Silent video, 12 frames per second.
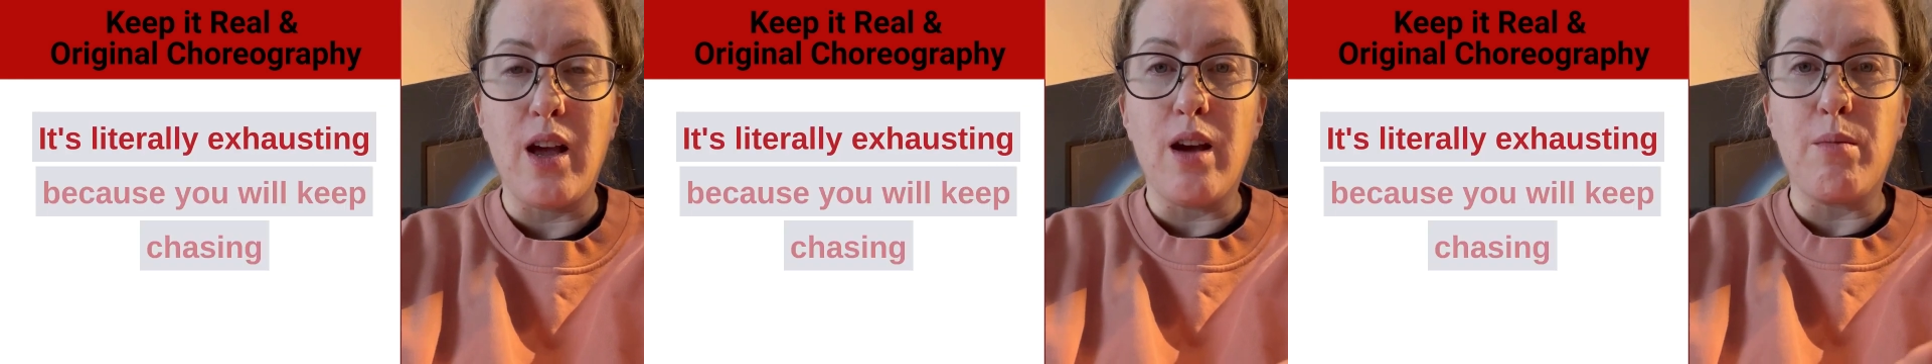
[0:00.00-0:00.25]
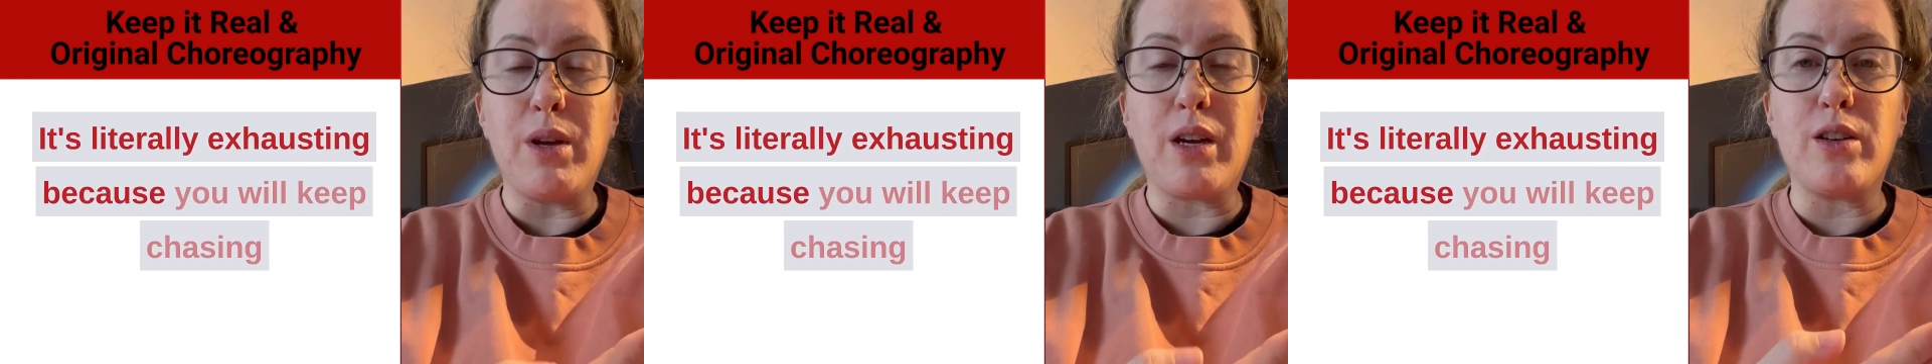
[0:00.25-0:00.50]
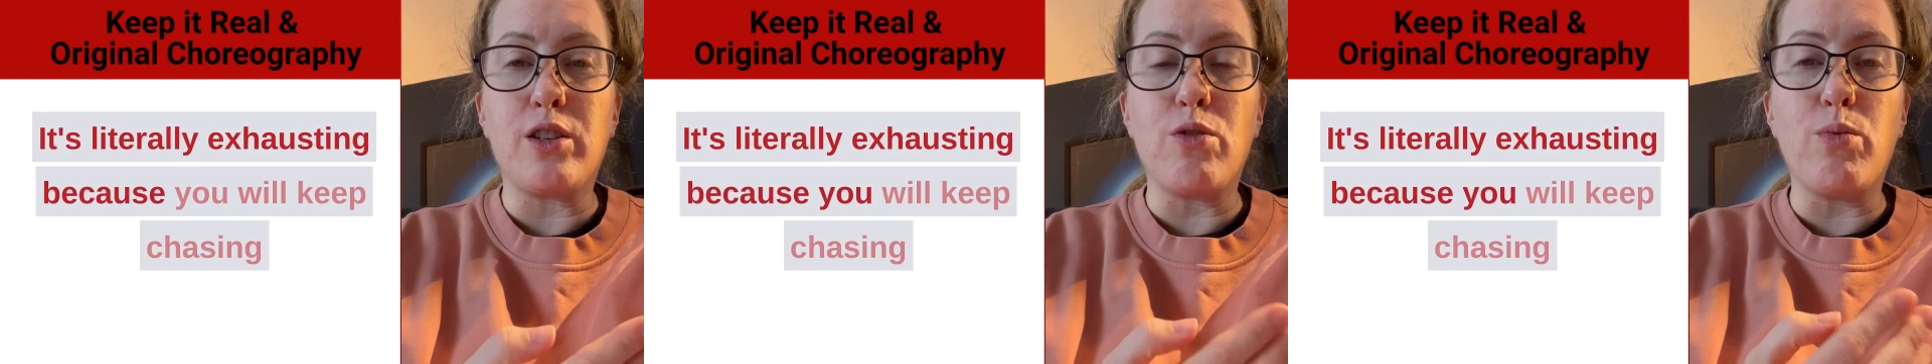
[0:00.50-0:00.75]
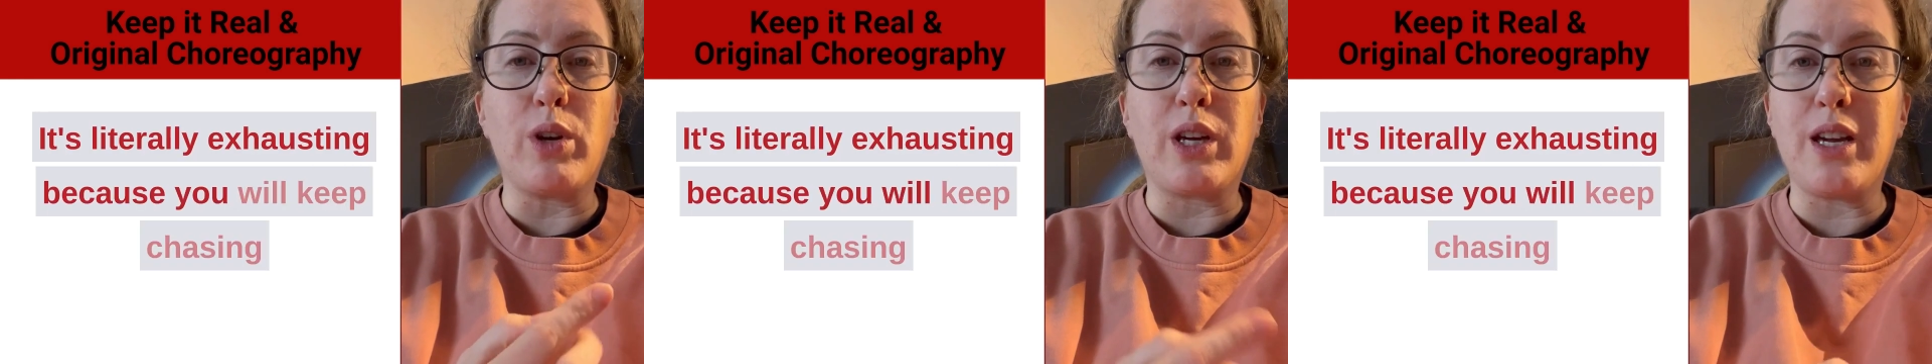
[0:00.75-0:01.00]
because you
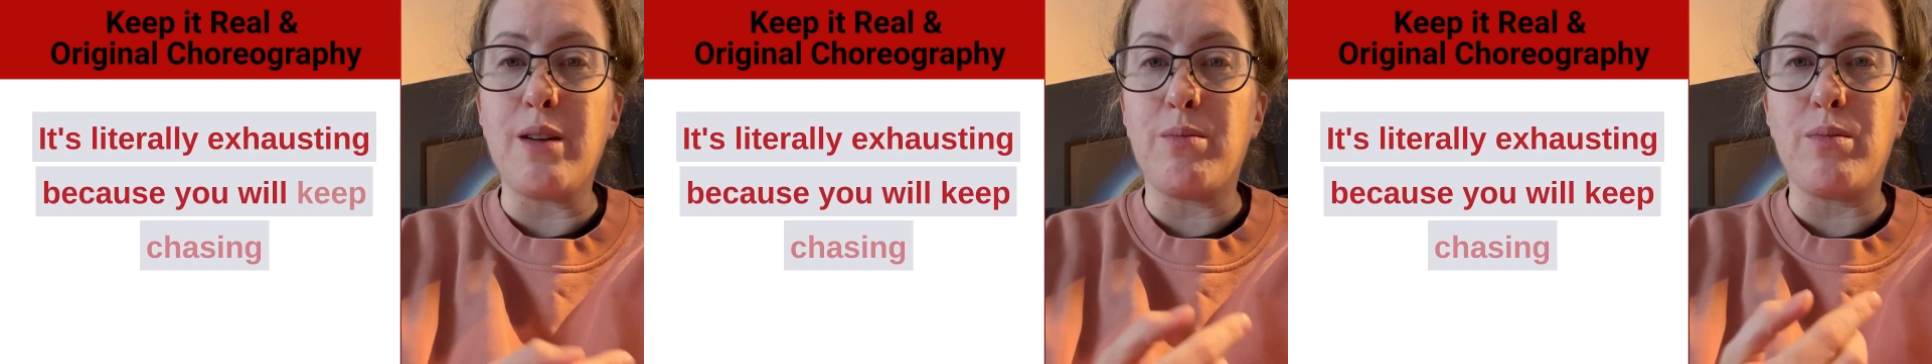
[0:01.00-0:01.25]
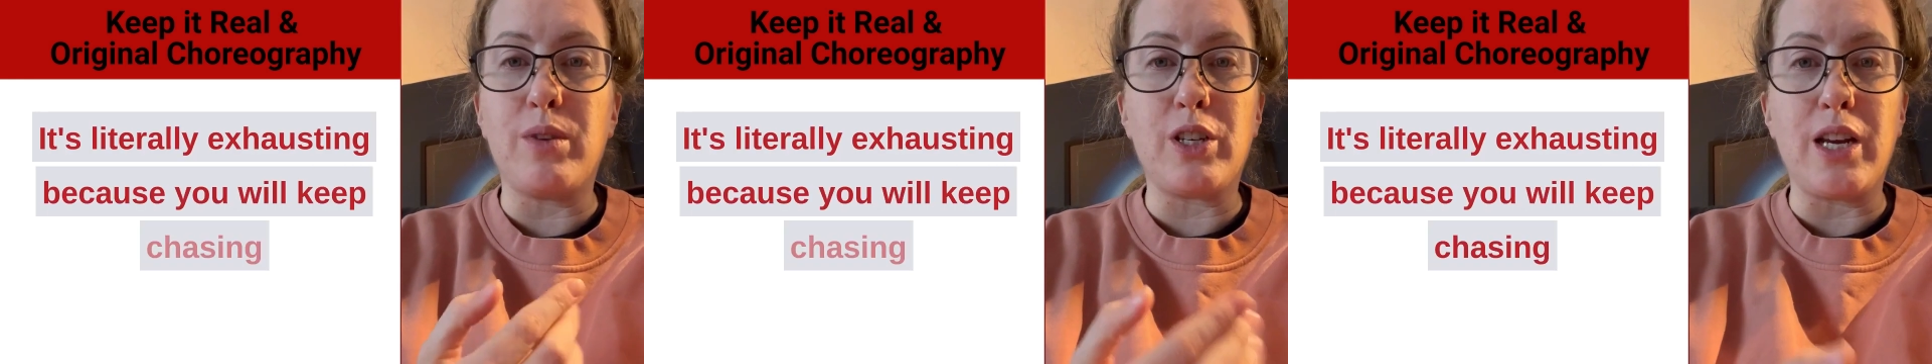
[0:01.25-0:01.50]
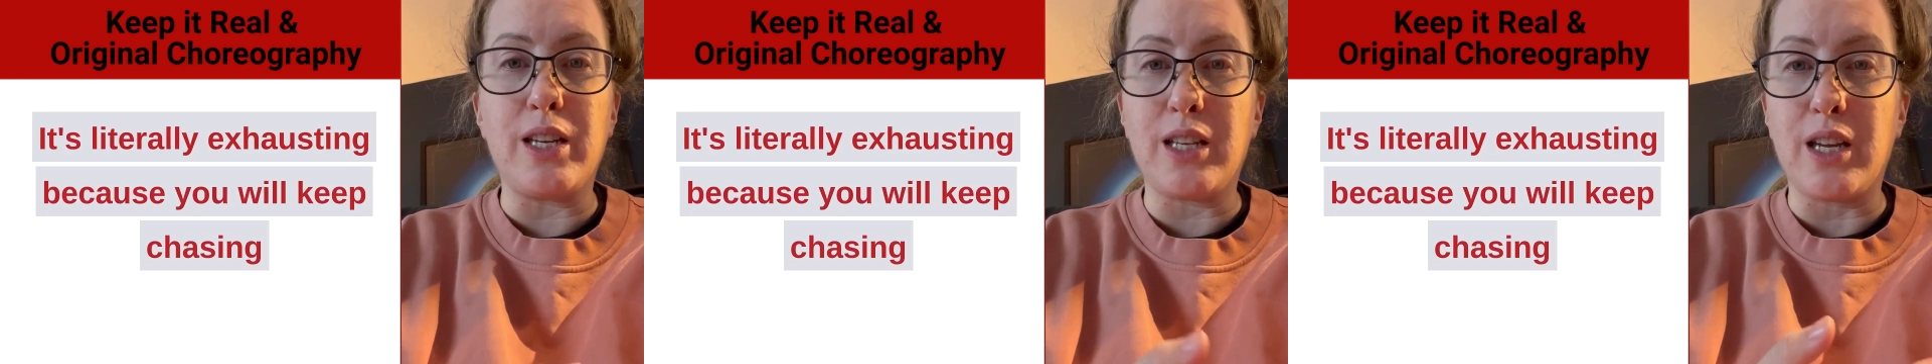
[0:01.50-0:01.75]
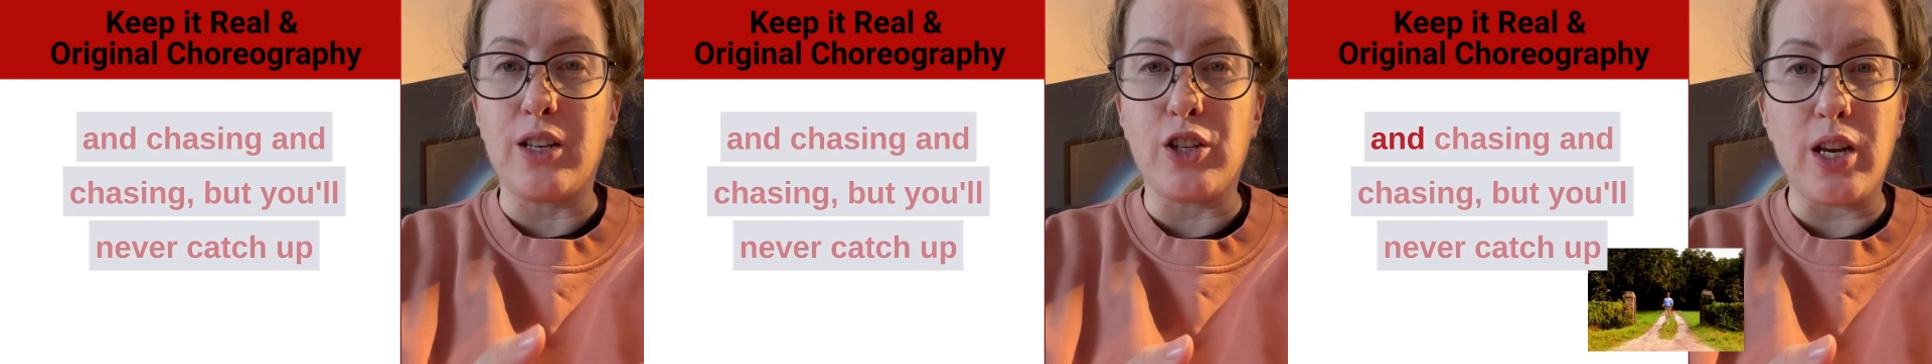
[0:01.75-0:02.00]
will keep
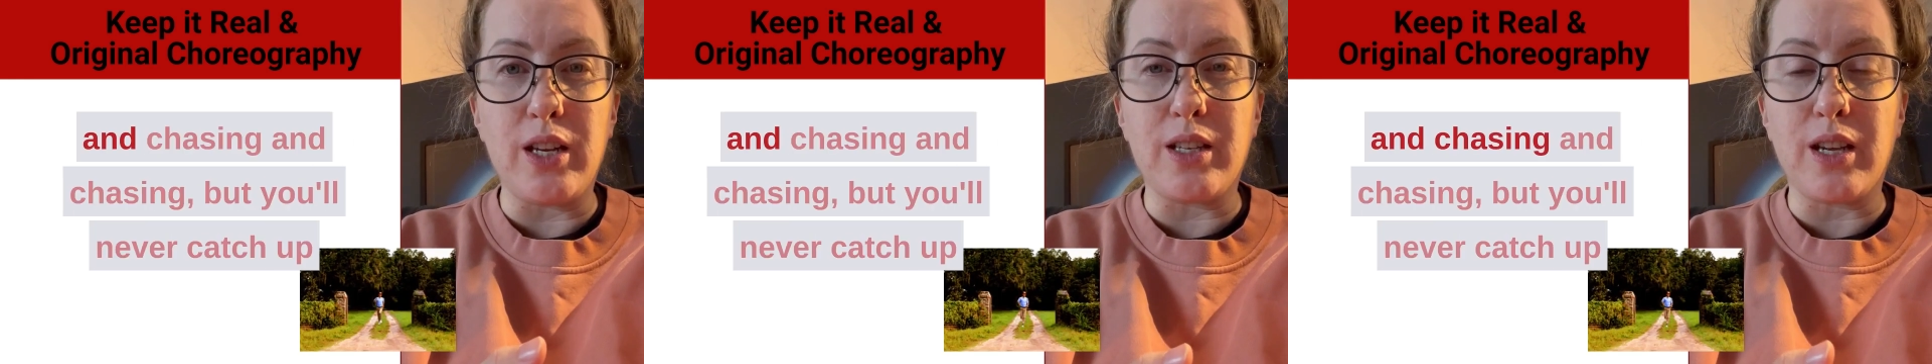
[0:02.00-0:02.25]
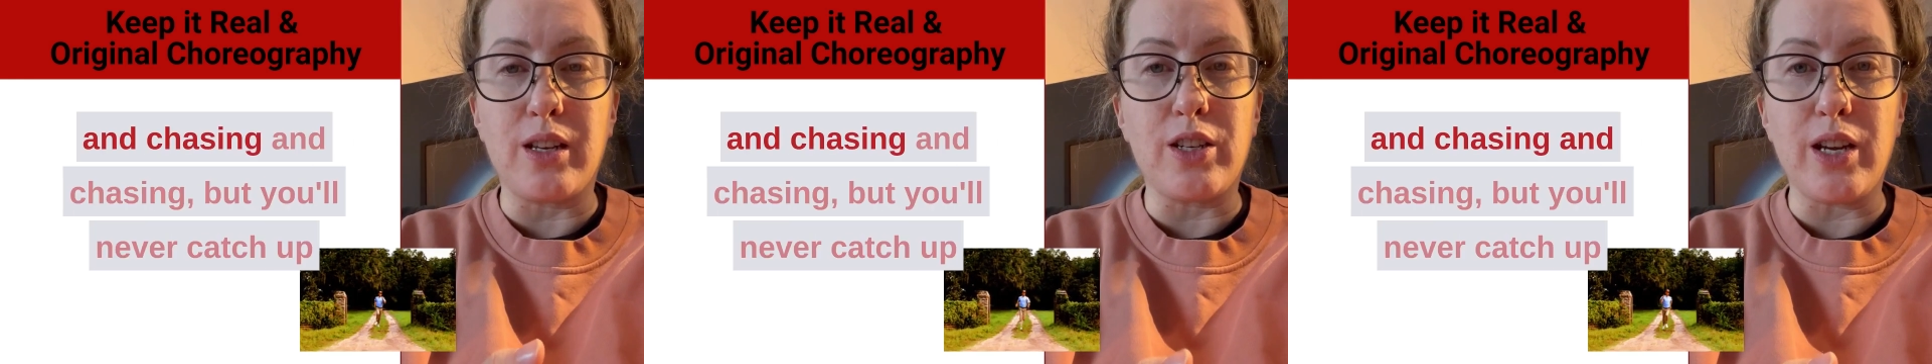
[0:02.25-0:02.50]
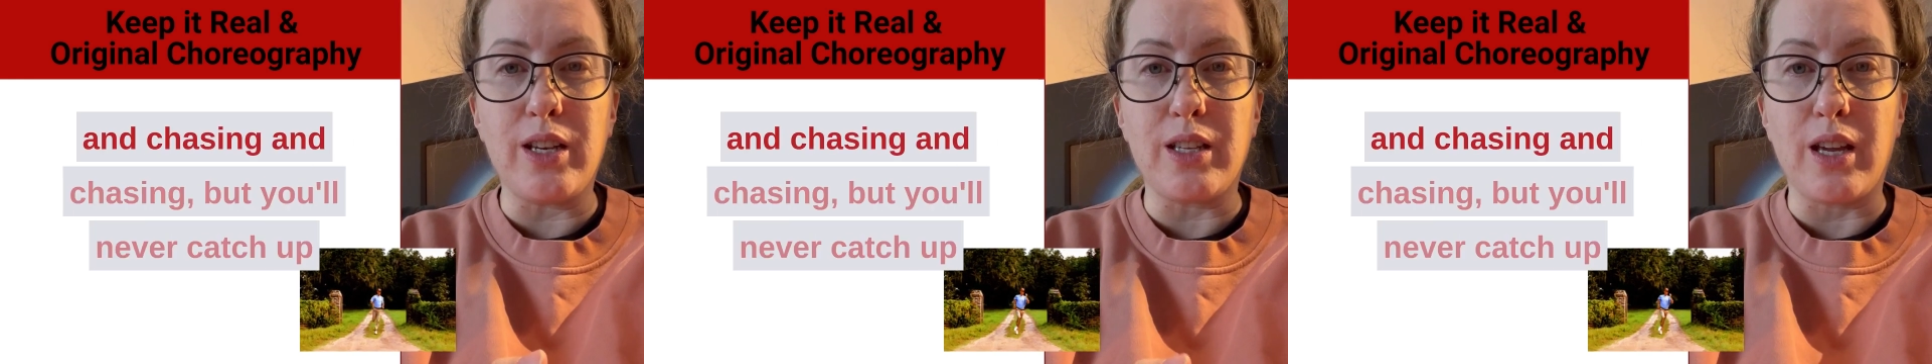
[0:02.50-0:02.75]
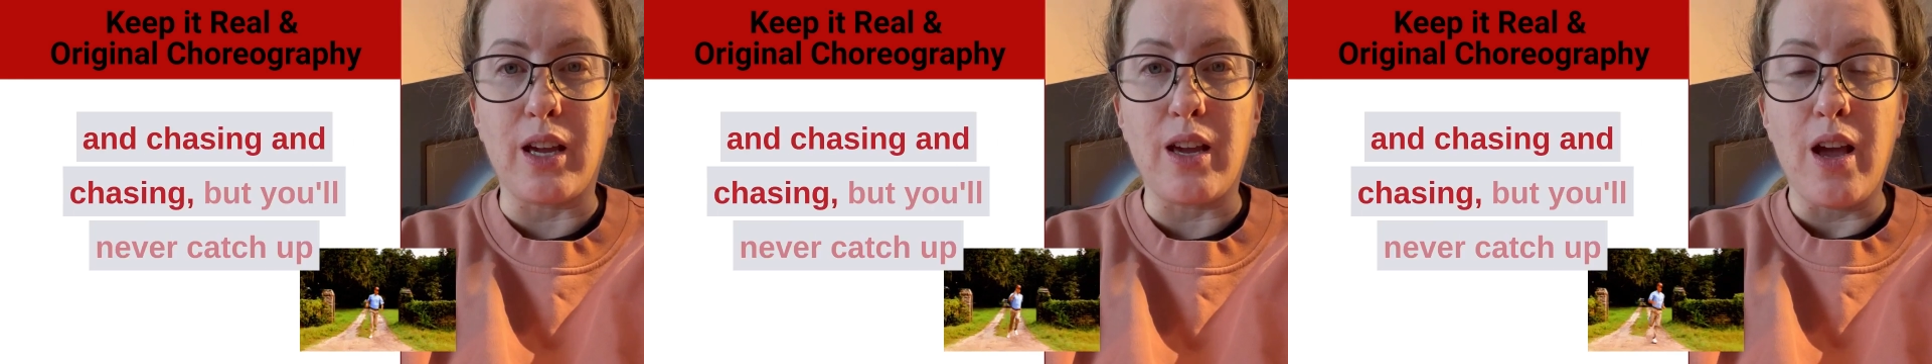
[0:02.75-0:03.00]
chasing and chasing and
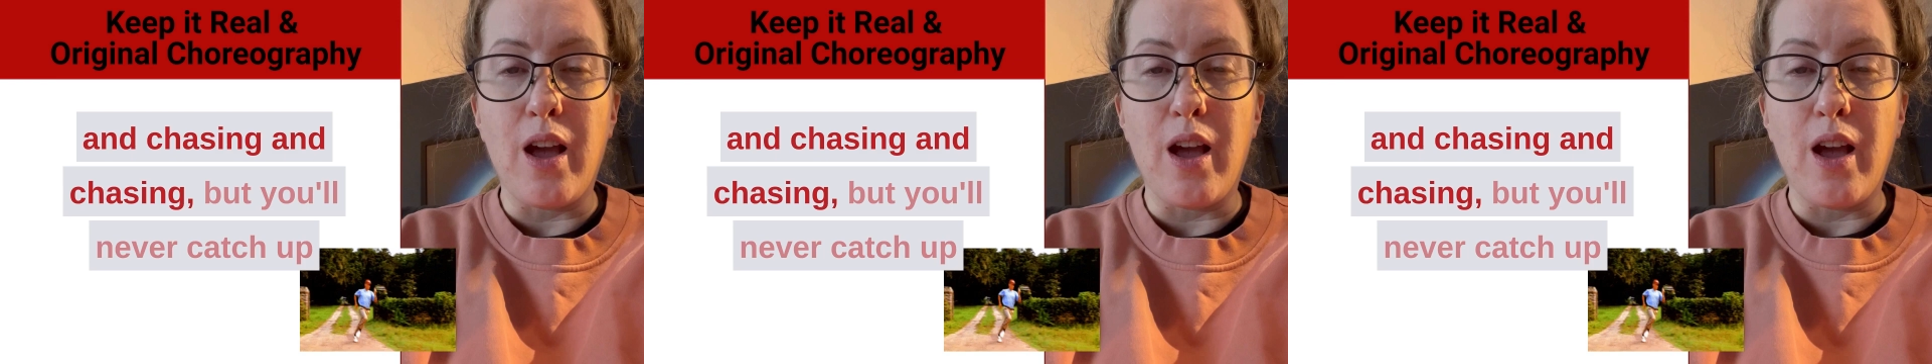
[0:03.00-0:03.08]
chasing,